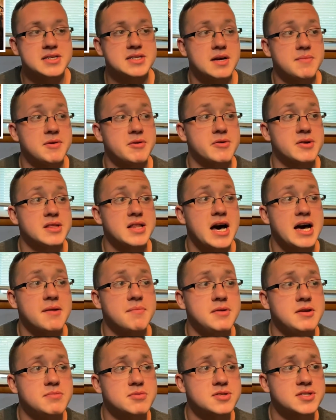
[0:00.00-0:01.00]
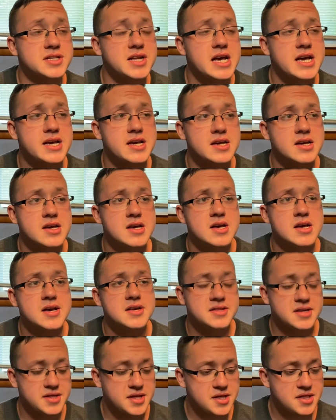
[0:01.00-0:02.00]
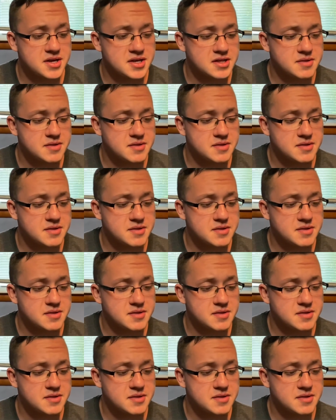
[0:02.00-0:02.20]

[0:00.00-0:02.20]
I'm hearing a lot of people say that they think